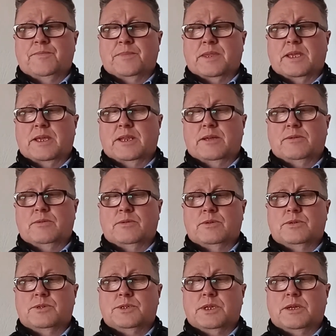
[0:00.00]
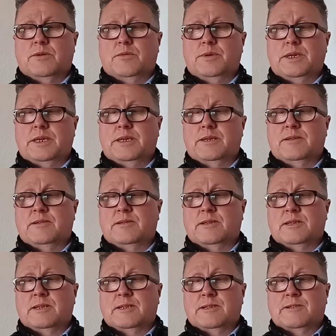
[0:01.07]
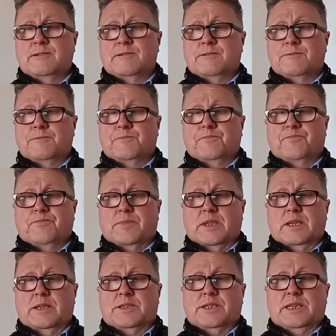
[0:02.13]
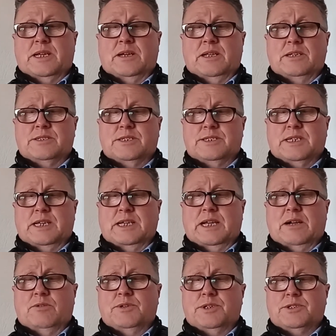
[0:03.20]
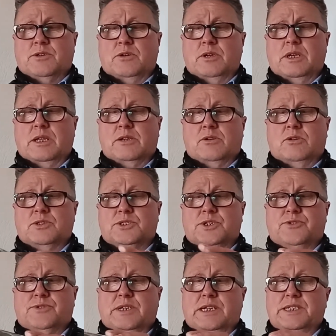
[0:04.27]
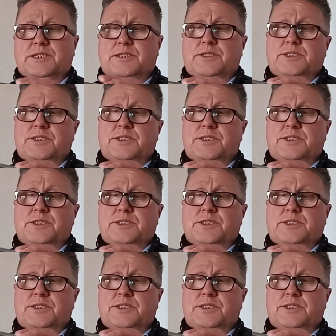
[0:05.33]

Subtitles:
you know. So, I mean, it's an, as I say, older toilet concentration.